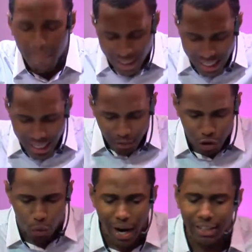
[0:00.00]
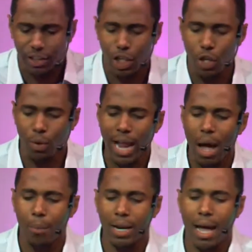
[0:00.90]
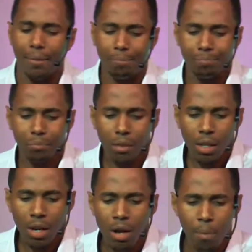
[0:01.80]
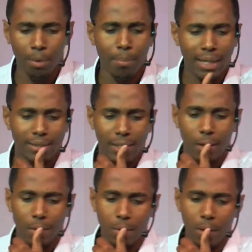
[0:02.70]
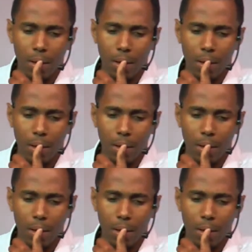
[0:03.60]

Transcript: but he gives grace to you and I when I humble myself.